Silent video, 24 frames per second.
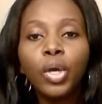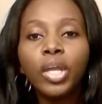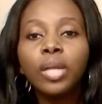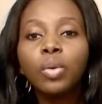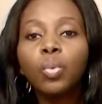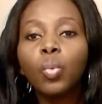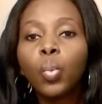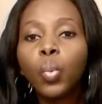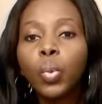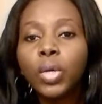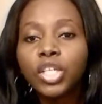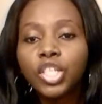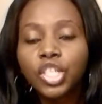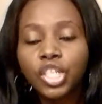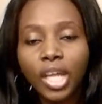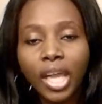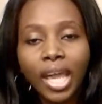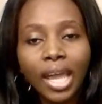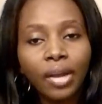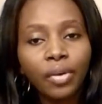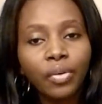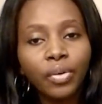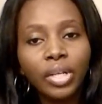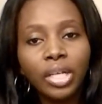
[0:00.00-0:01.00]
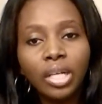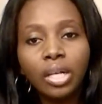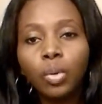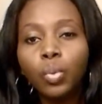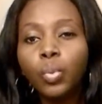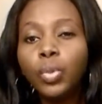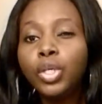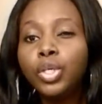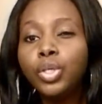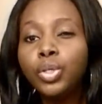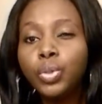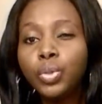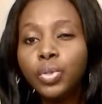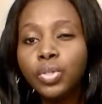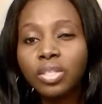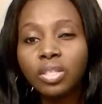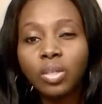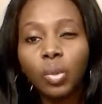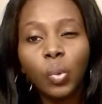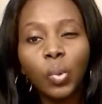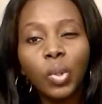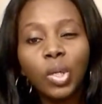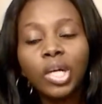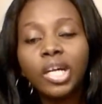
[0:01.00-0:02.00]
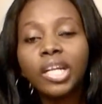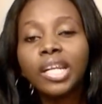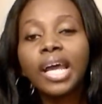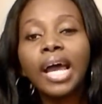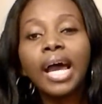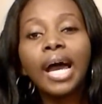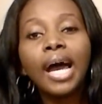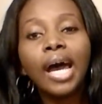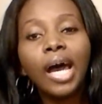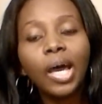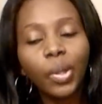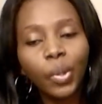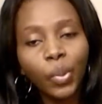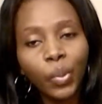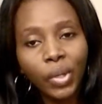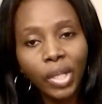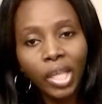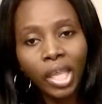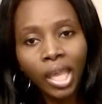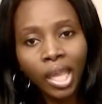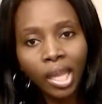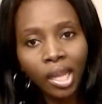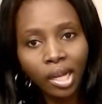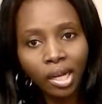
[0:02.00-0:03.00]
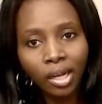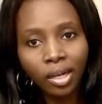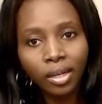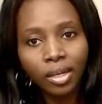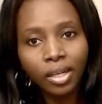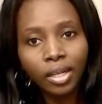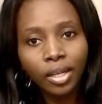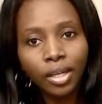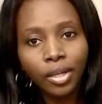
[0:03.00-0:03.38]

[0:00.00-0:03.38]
in which area we use the word I don't care.